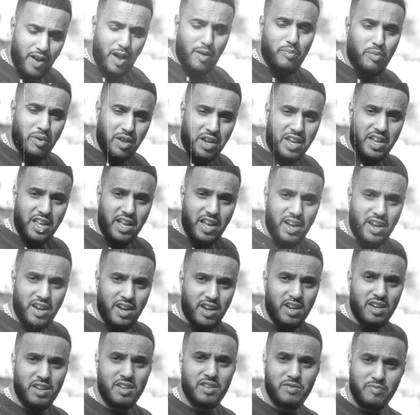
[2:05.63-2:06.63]
out, put it
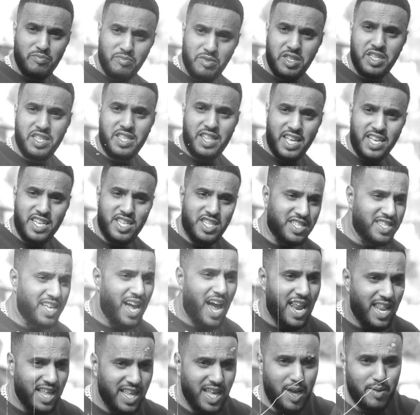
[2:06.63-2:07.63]
here. she thinks she's
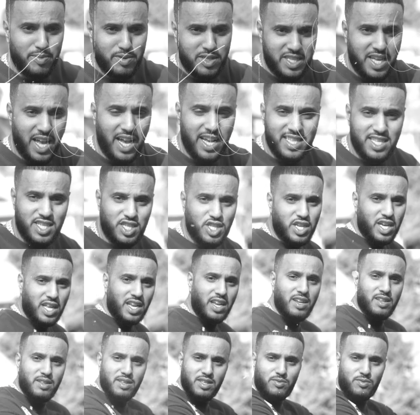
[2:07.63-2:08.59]
tidying up, she takes the shit and